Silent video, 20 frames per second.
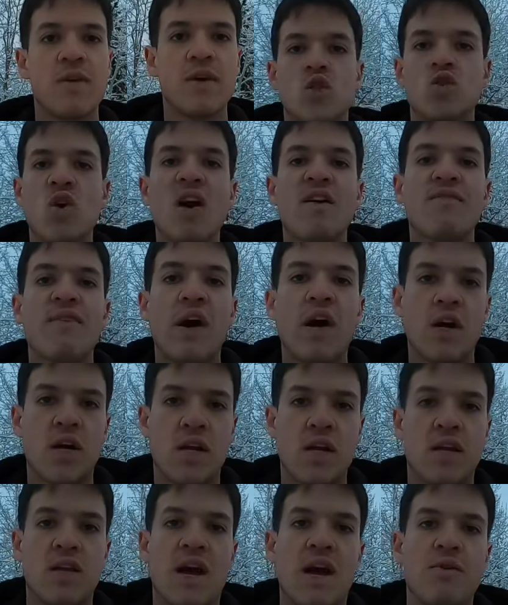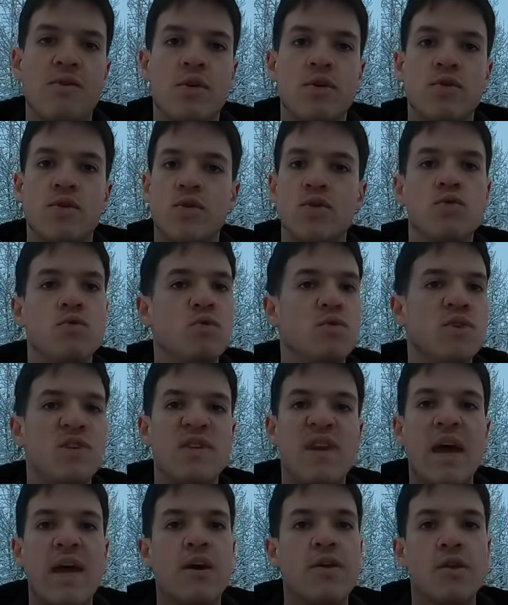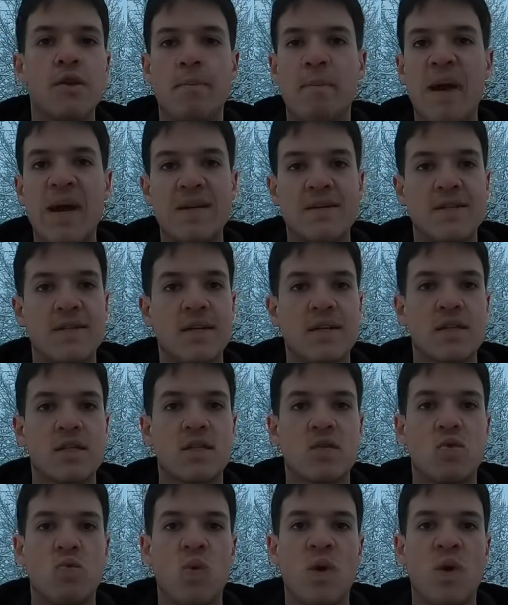Dry fire can allow you to nail the basics